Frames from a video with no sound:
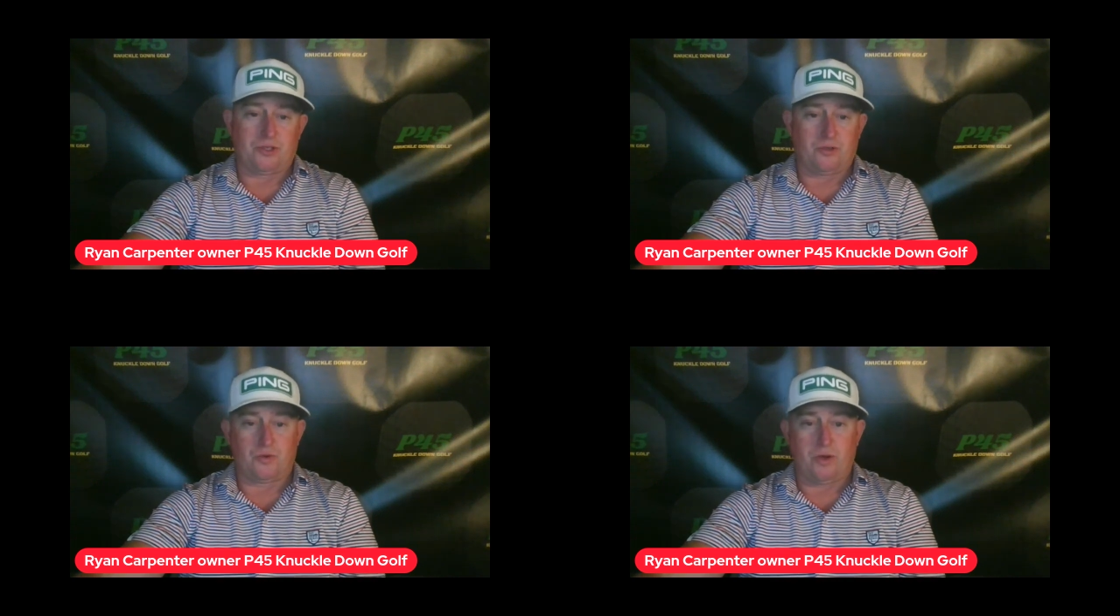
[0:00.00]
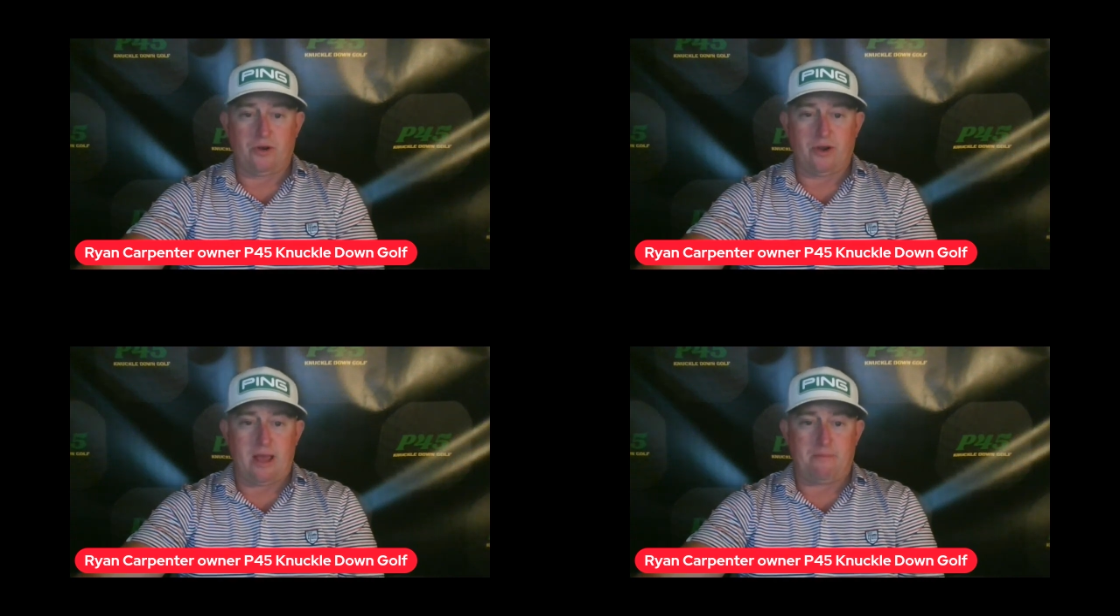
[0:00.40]
So
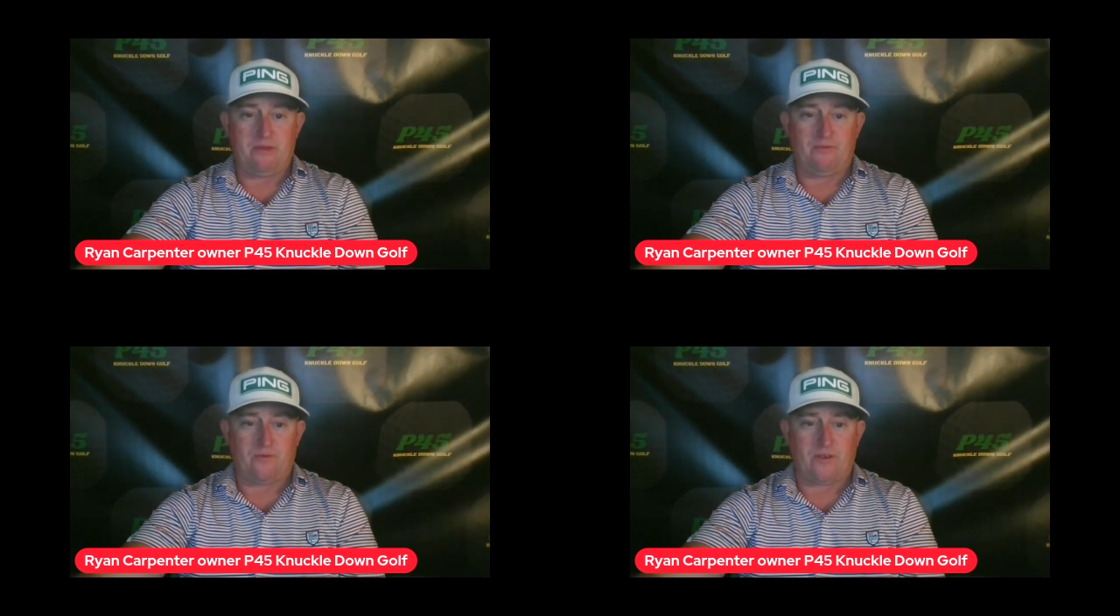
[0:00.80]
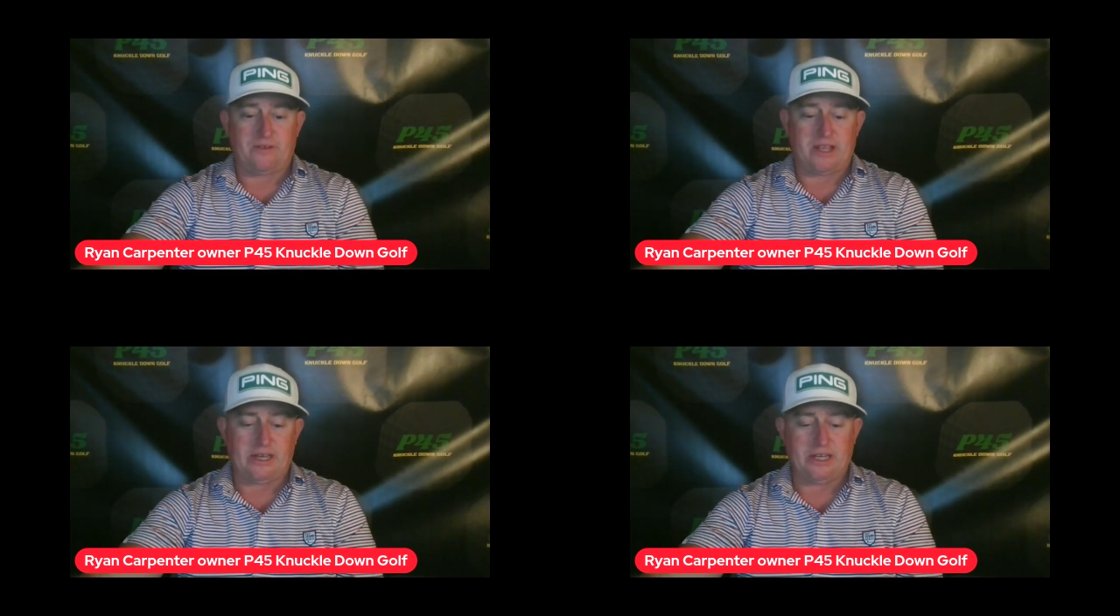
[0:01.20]
Twitter at
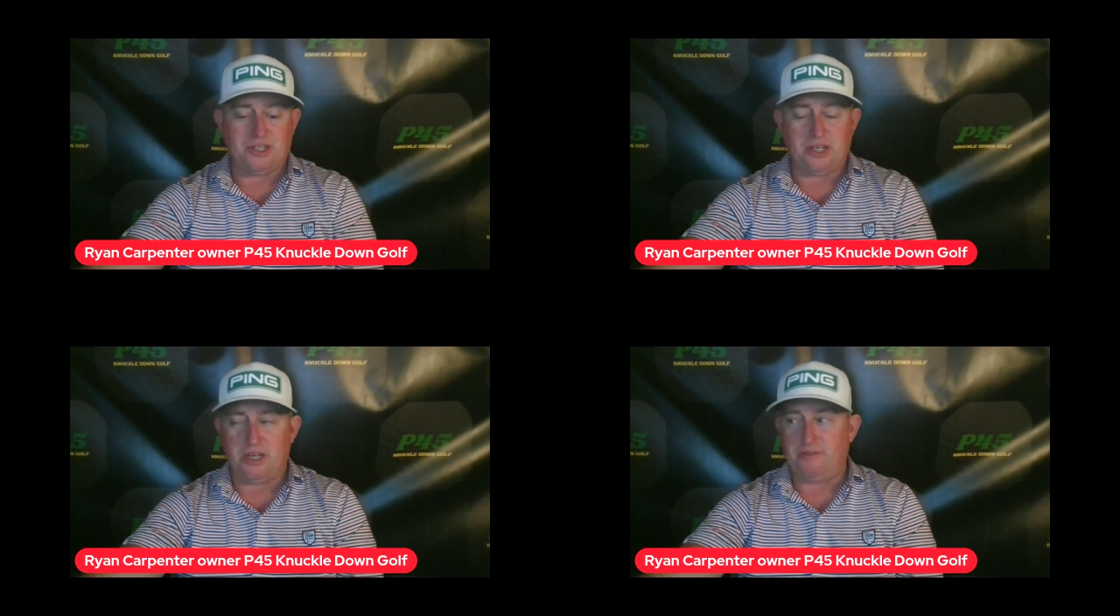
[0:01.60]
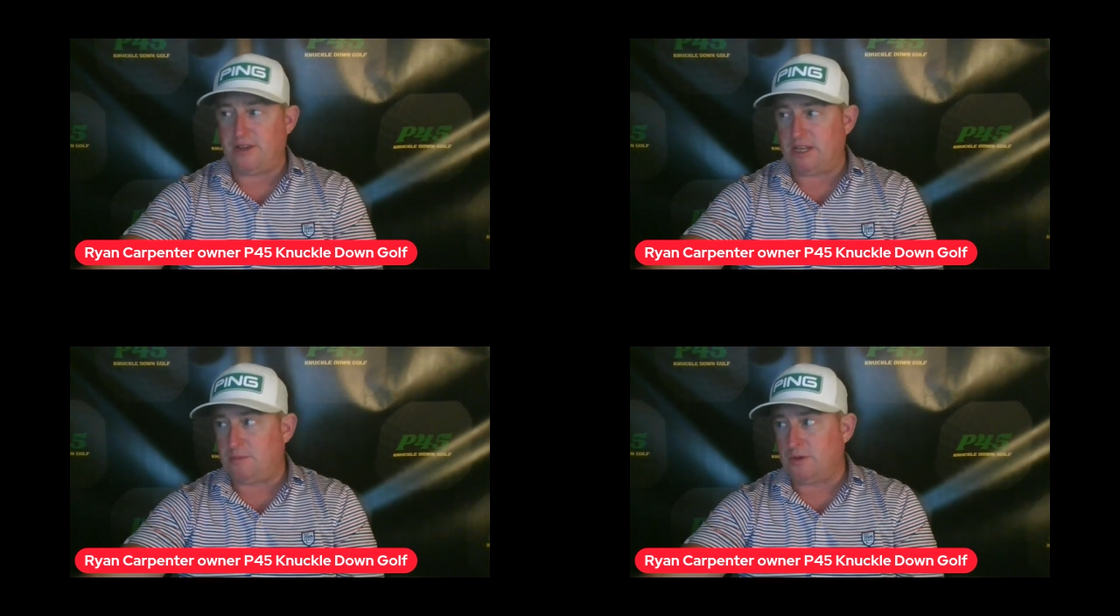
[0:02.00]
P45KDG.
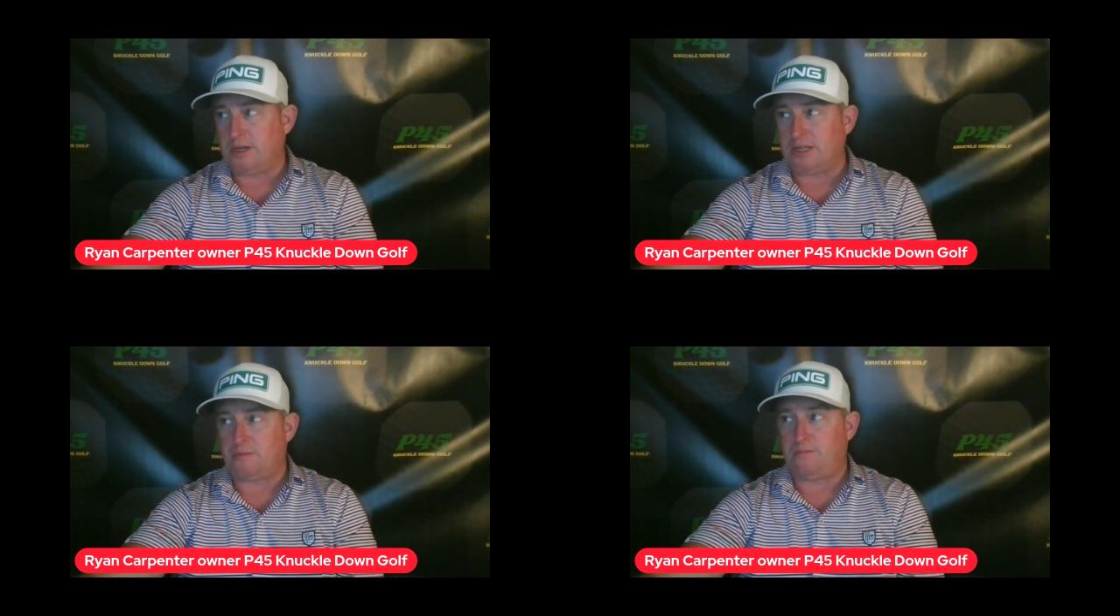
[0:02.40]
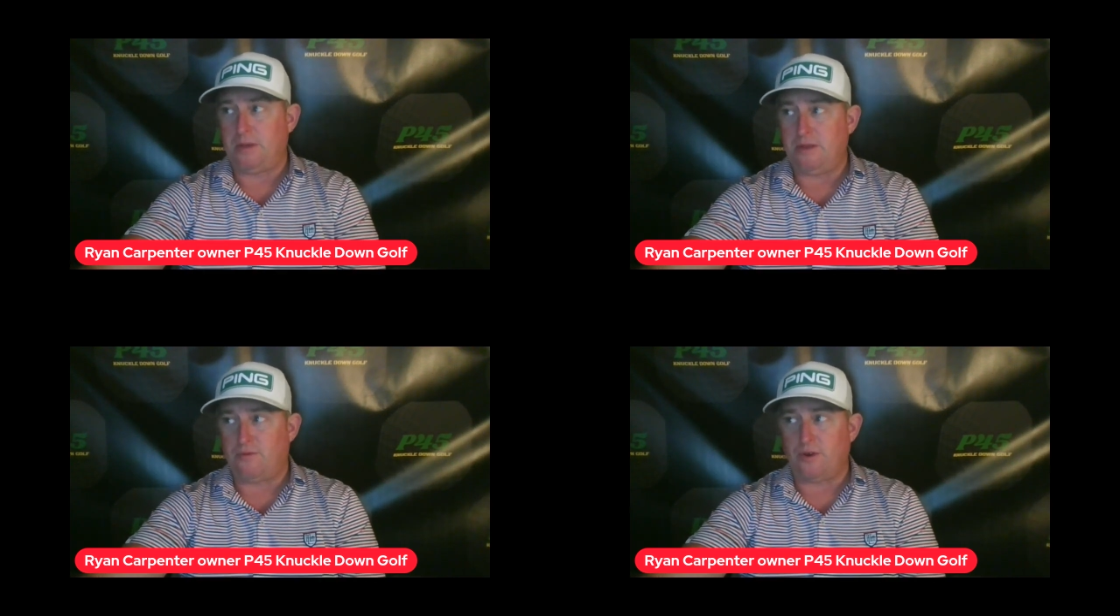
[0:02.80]
Facebook is
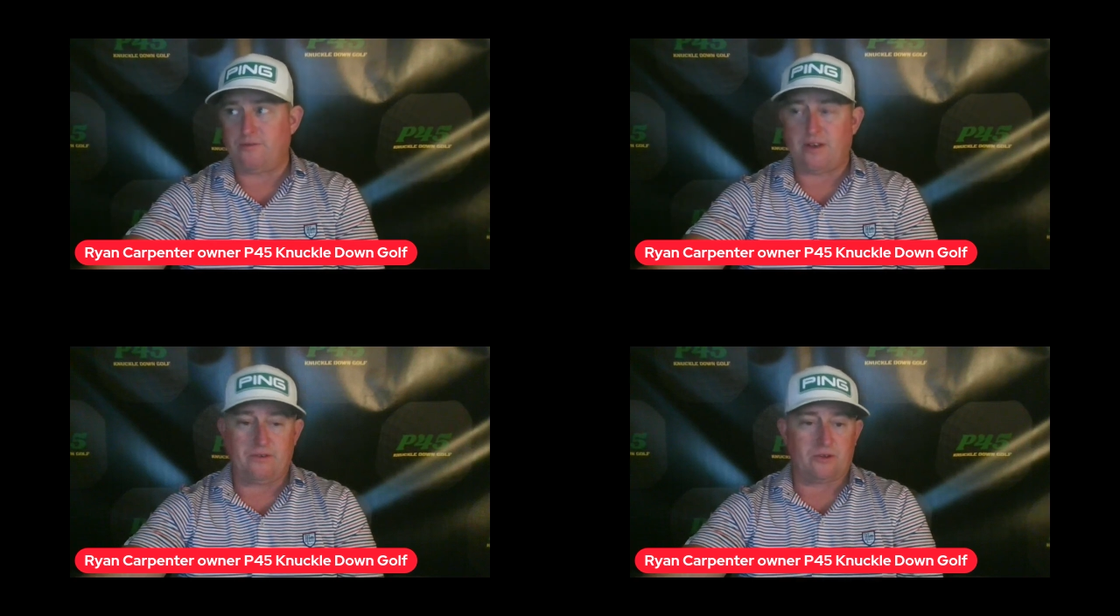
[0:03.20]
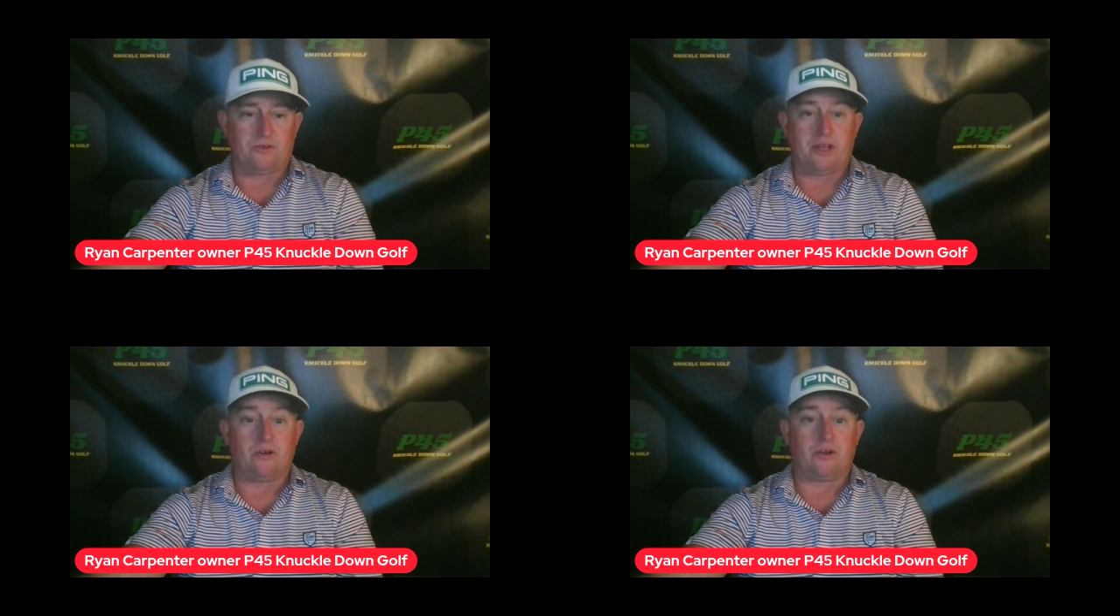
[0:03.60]
P45 Knuckle
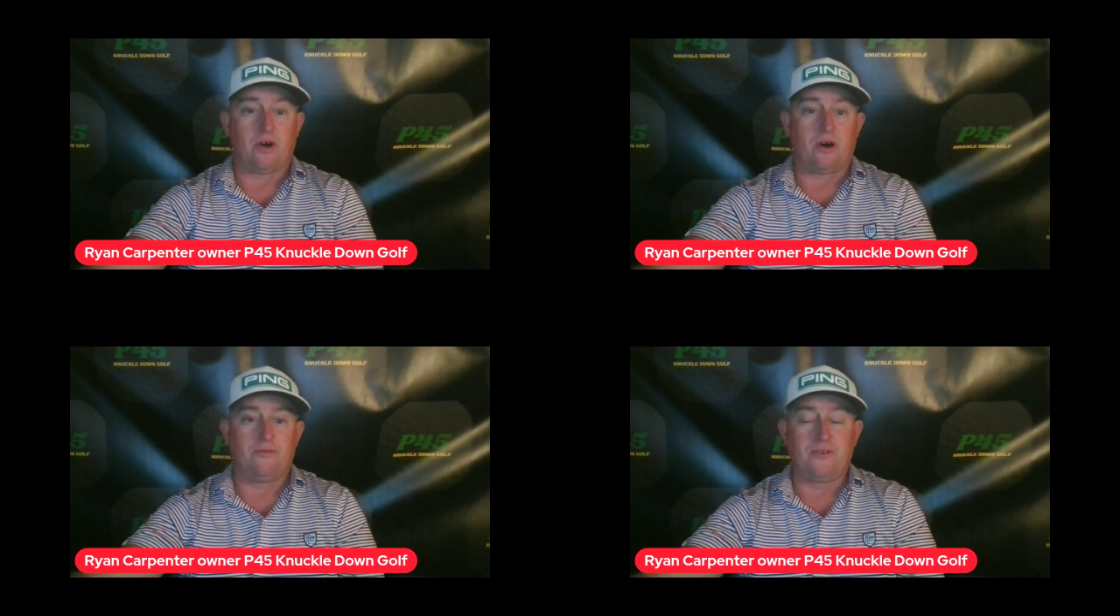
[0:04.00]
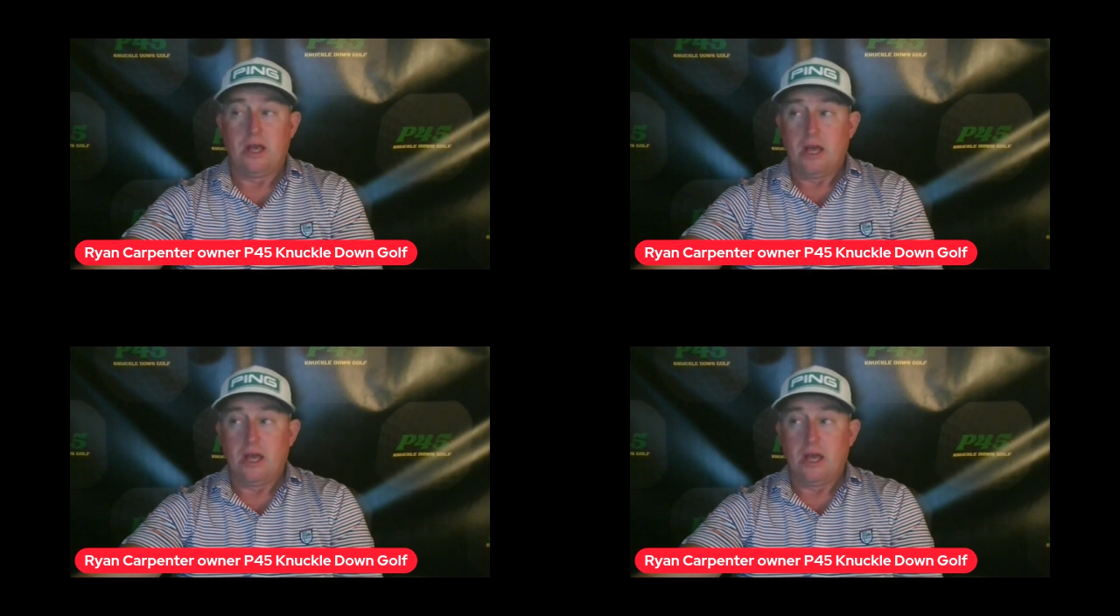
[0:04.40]
Down Golf.